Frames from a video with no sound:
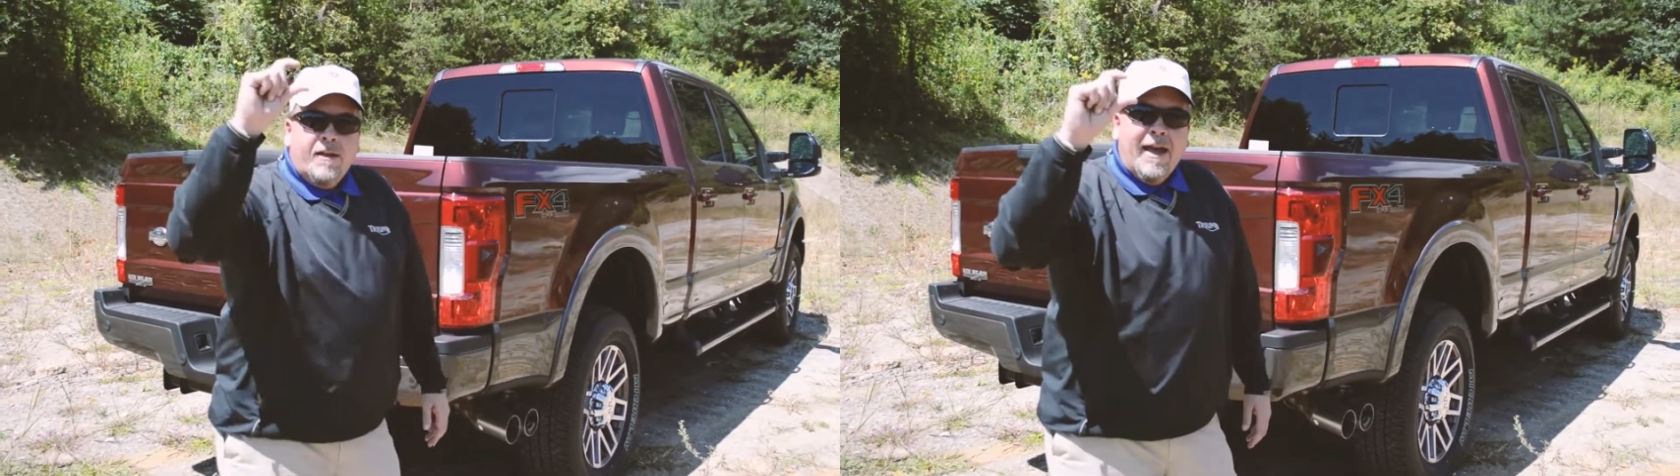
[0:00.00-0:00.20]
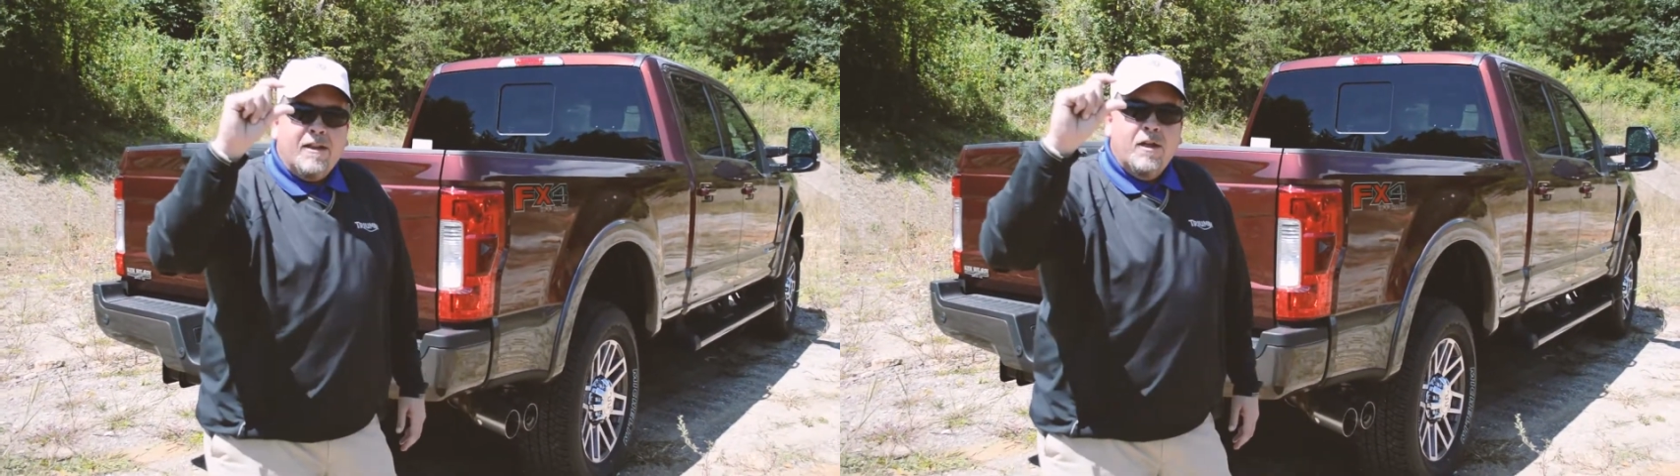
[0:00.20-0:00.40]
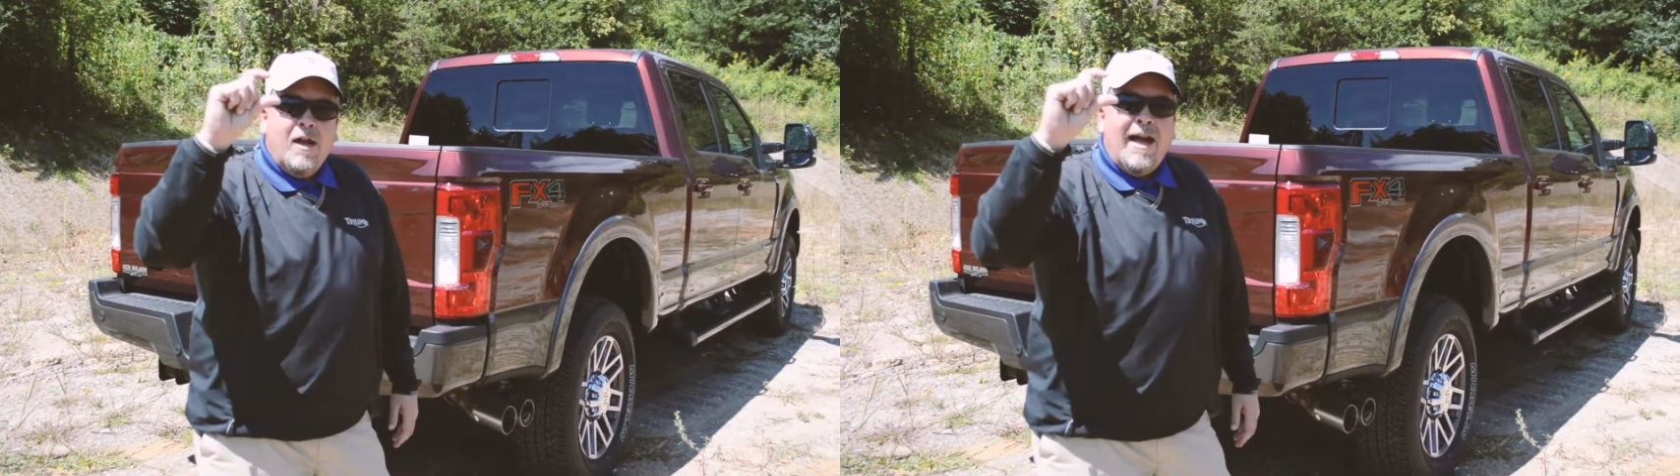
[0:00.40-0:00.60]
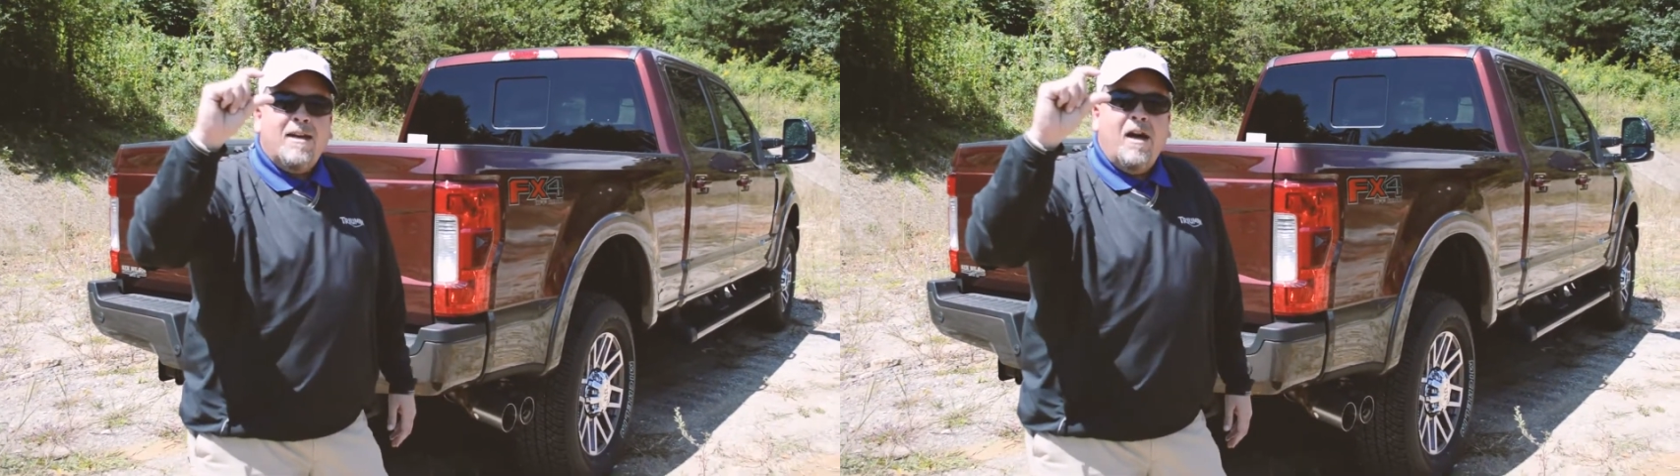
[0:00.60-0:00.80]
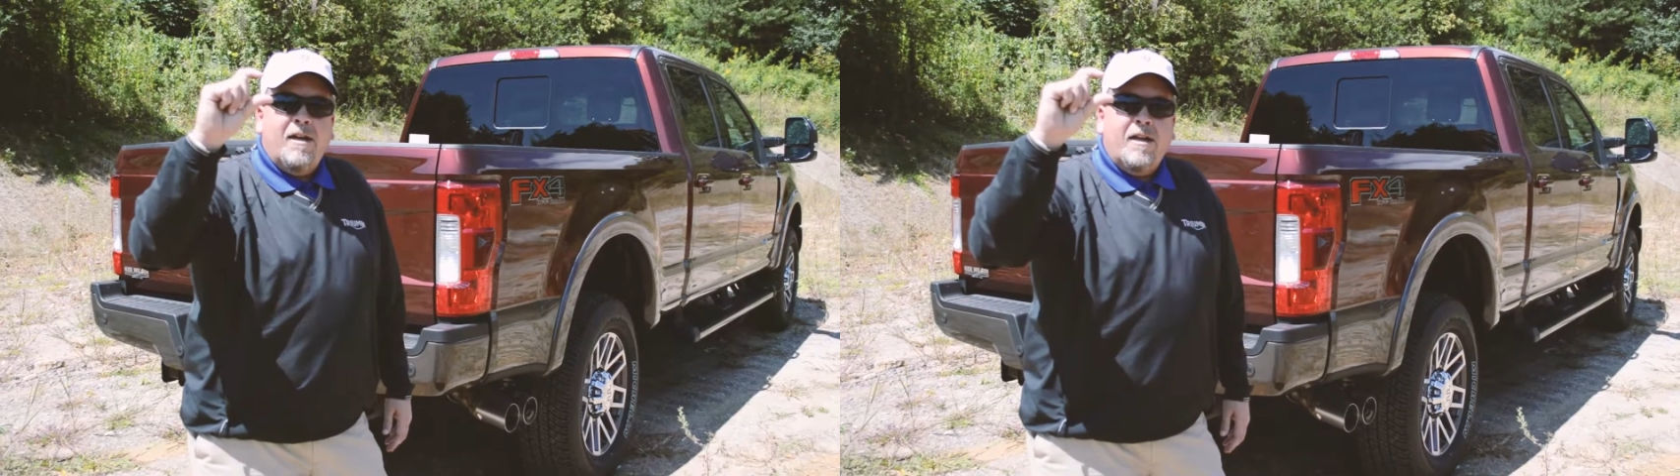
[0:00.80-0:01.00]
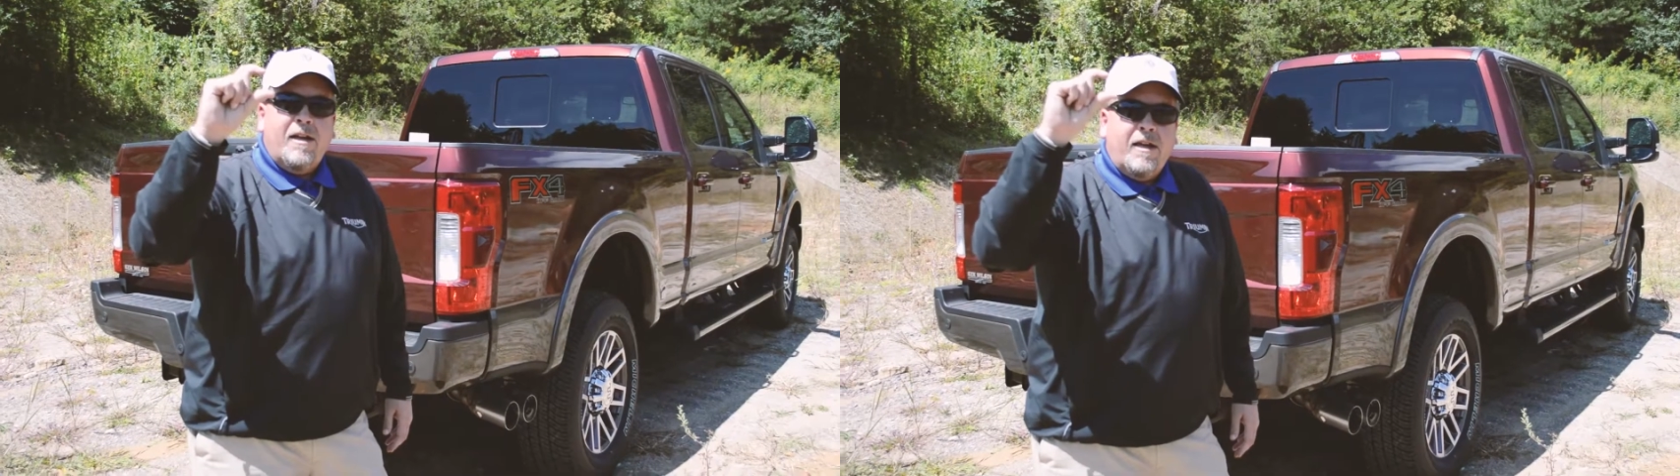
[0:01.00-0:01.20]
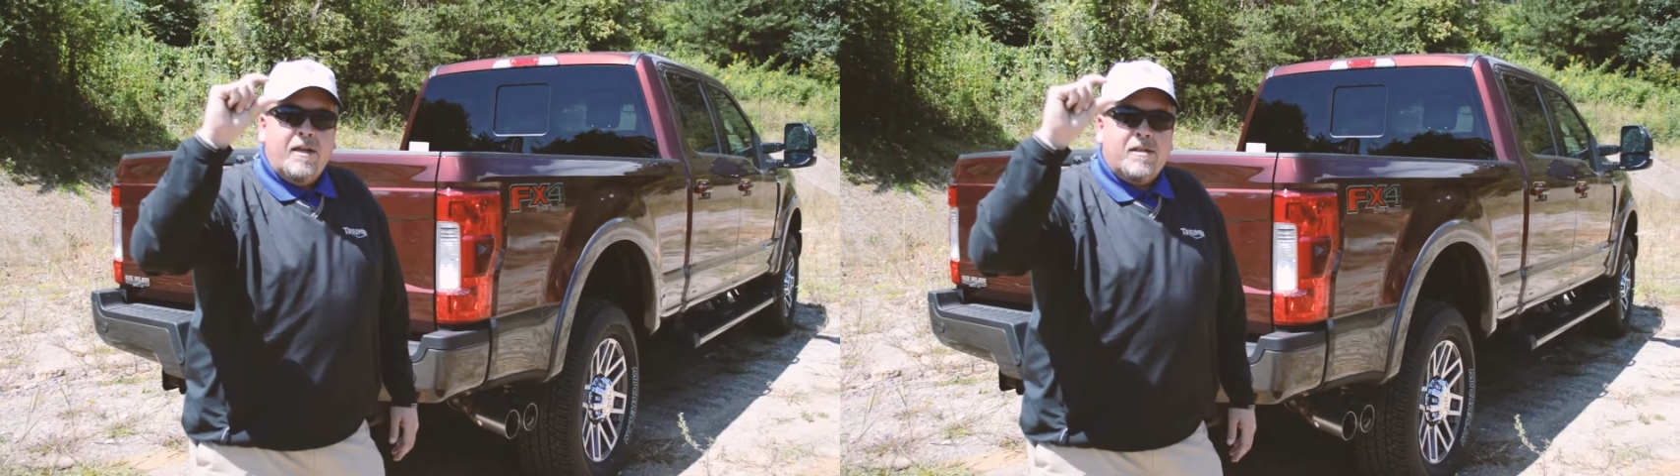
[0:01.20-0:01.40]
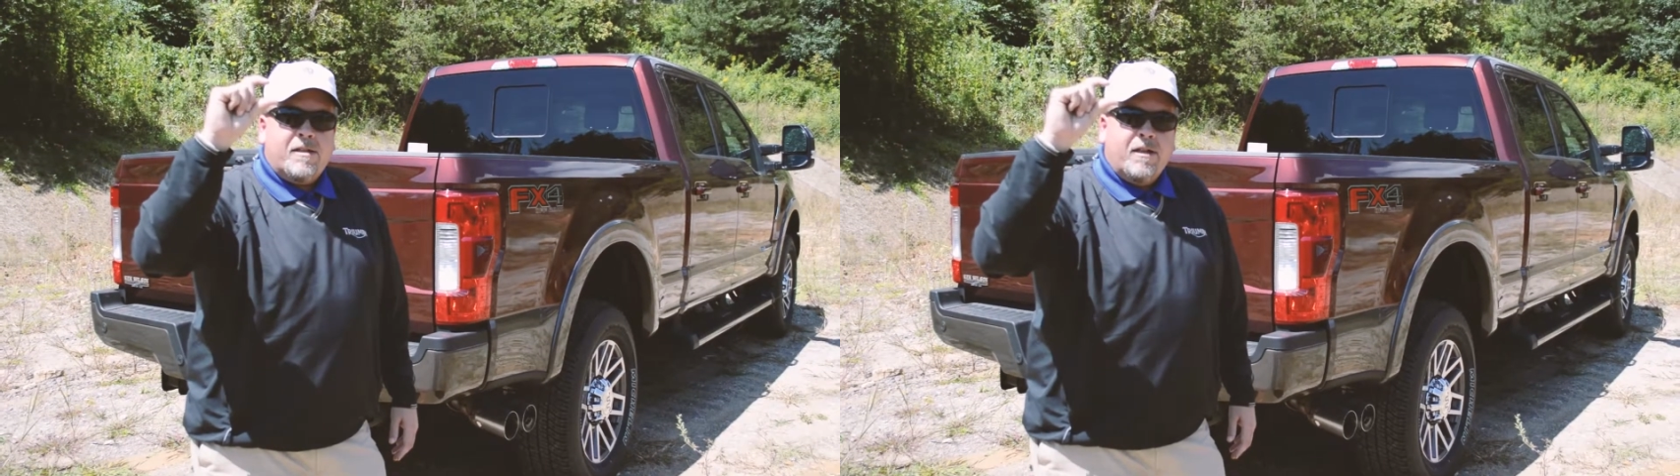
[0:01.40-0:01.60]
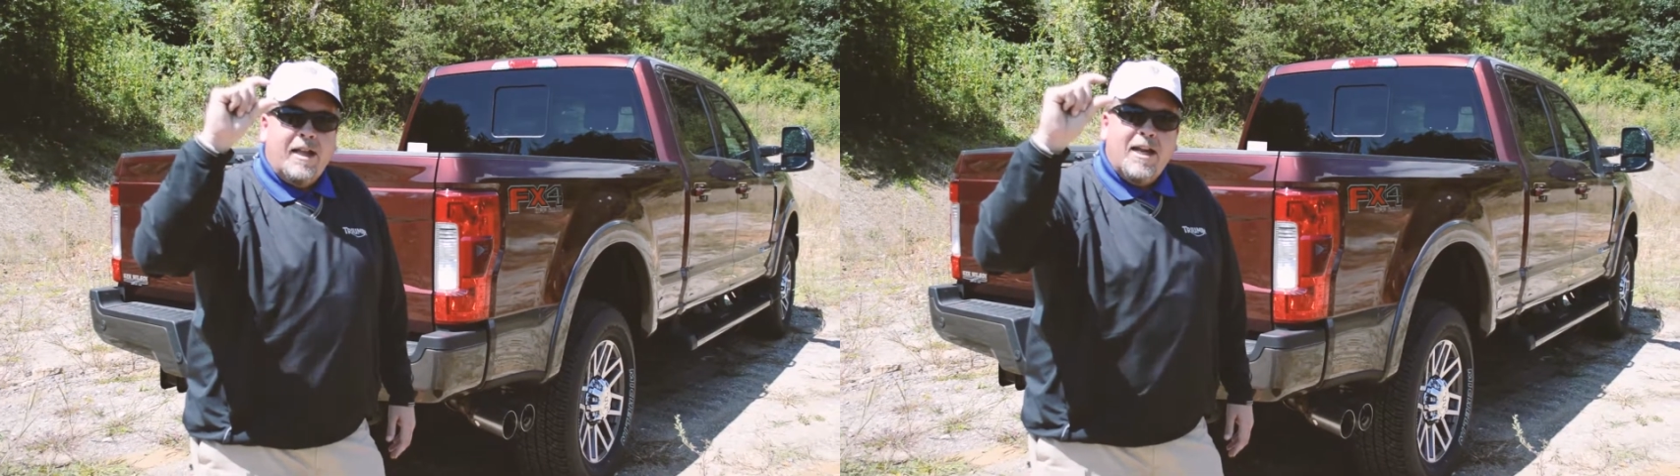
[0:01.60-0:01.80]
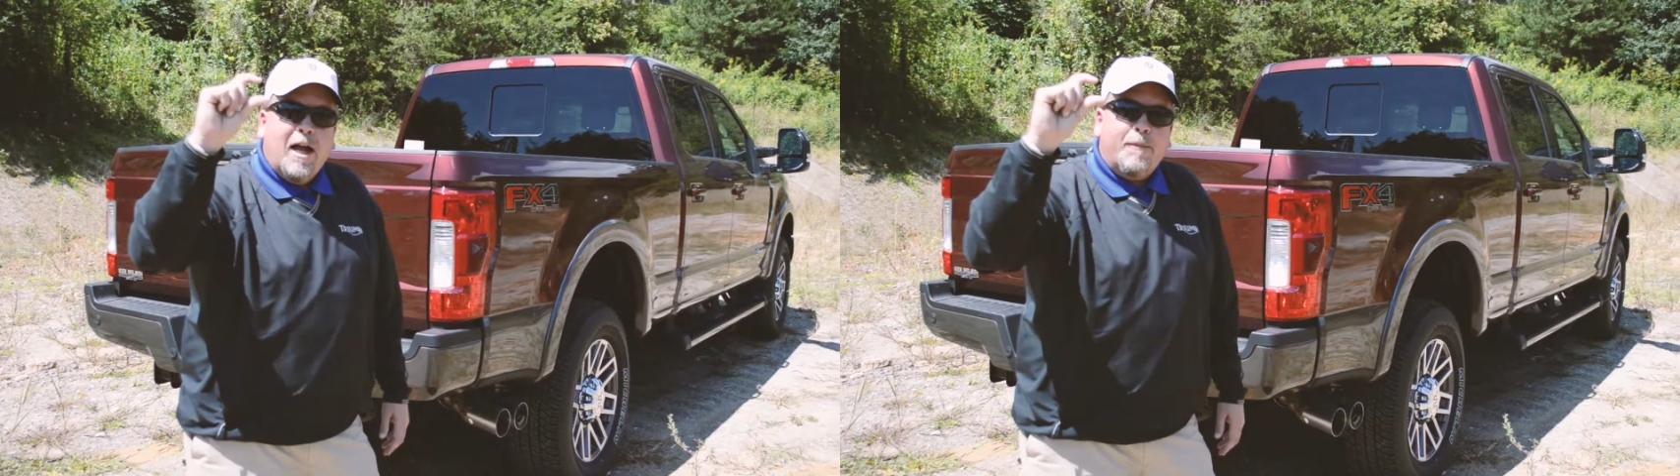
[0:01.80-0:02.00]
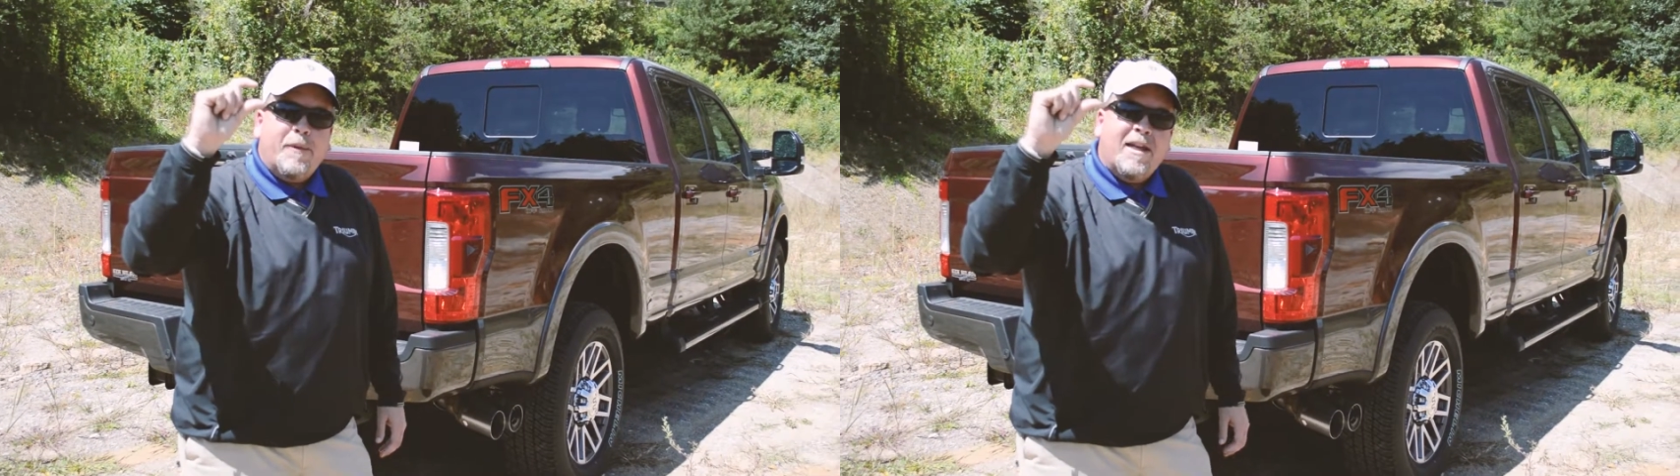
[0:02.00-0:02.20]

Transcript: that little icon is lit up